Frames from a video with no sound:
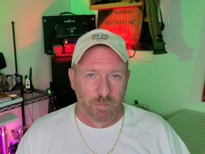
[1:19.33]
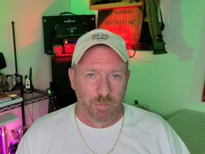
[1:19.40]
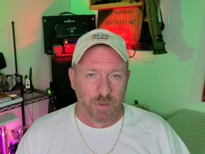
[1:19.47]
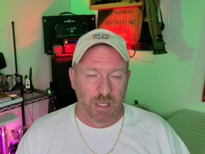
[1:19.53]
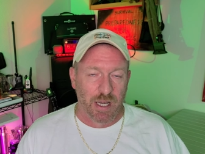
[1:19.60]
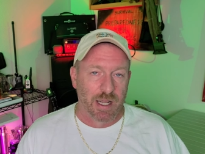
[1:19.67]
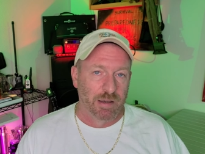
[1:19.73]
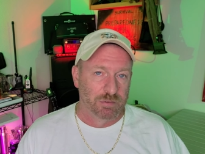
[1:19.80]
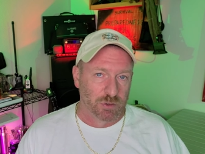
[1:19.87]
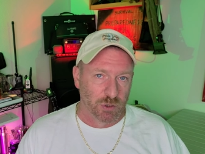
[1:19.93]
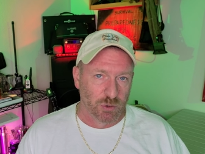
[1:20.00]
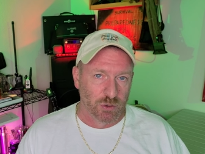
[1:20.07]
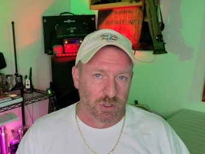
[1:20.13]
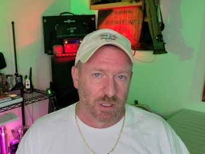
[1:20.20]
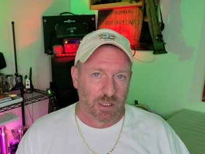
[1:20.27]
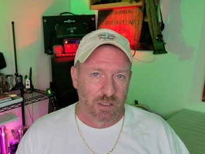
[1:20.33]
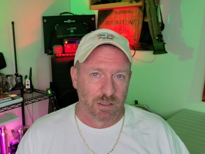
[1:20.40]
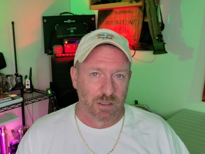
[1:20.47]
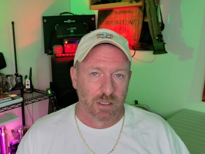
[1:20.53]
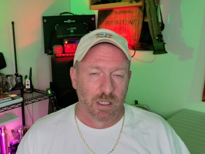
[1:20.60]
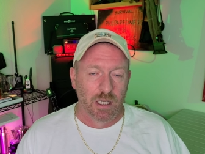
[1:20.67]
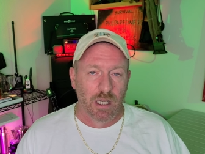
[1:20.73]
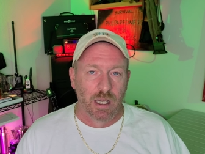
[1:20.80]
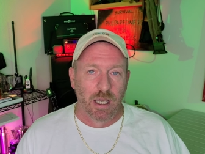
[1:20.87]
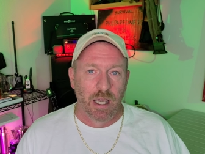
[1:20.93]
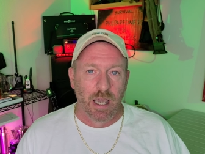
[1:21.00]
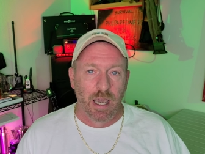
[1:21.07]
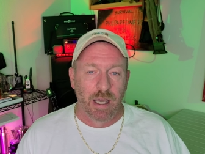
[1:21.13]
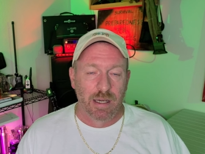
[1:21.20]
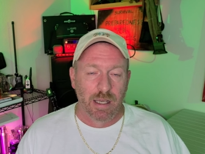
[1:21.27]
that have tuned in
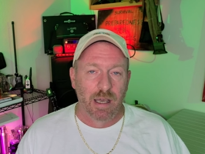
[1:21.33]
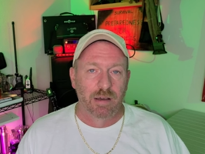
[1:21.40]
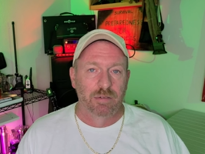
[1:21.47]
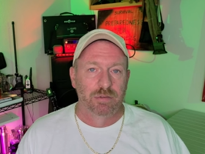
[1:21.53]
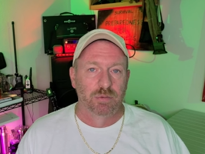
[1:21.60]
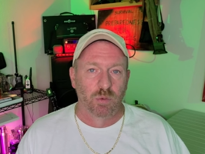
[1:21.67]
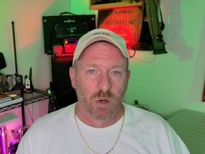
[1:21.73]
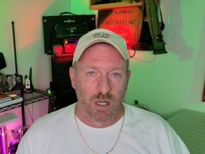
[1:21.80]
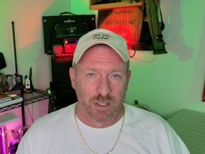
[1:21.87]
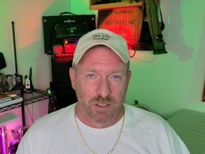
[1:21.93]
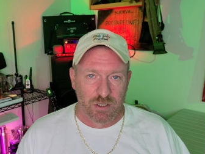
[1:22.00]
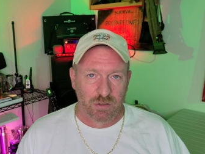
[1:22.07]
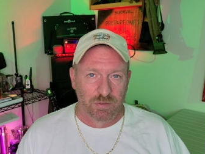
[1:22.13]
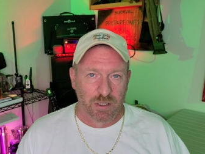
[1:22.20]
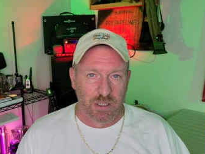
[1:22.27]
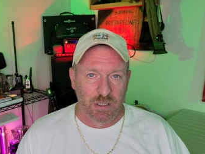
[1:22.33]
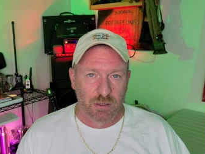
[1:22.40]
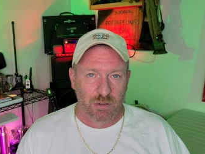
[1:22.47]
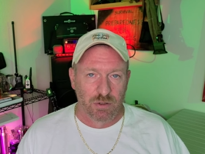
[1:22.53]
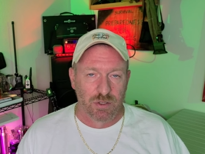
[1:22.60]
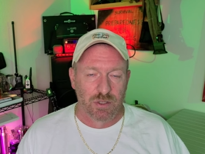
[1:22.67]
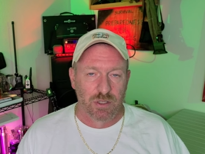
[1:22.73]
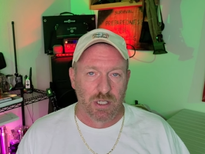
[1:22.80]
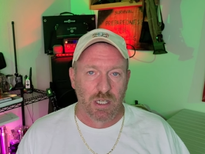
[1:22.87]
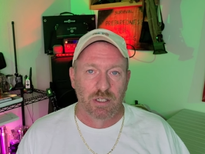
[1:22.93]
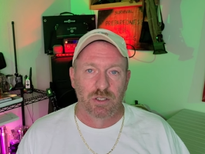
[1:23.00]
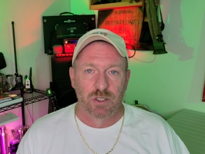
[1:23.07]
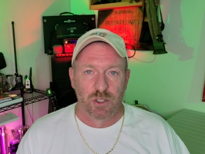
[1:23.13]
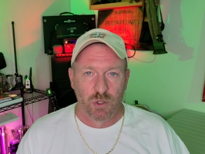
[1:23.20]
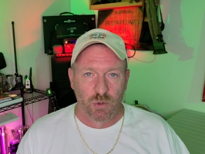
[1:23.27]
and have watched the videos
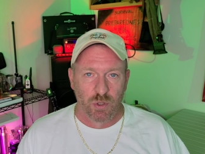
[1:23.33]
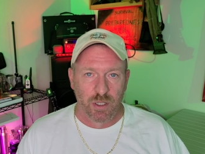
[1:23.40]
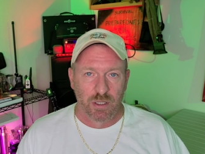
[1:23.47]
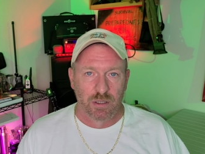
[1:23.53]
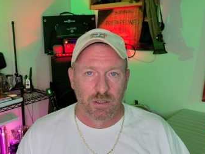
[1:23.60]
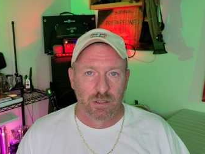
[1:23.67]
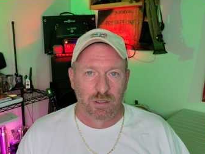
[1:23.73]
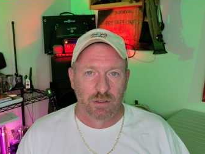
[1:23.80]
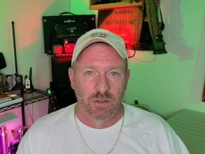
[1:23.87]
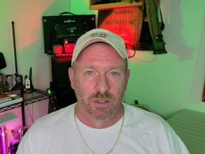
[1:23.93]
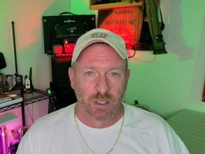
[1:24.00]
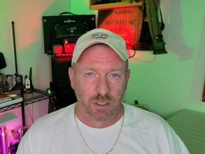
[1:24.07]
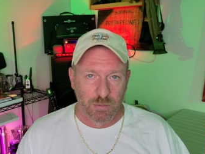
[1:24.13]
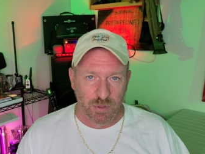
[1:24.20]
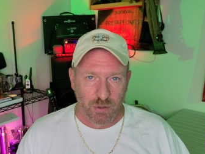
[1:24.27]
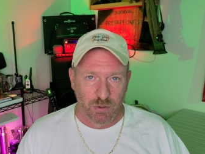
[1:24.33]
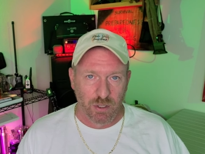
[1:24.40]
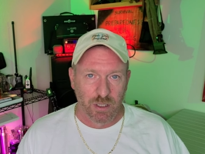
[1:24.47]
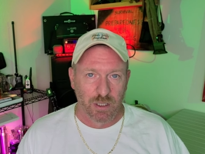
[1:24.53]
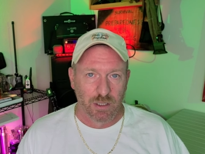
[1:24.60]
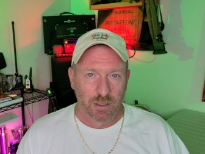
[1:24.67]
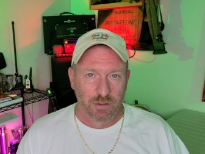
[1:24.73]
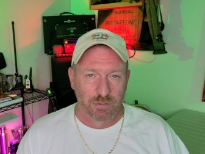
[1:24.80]
and joined the community.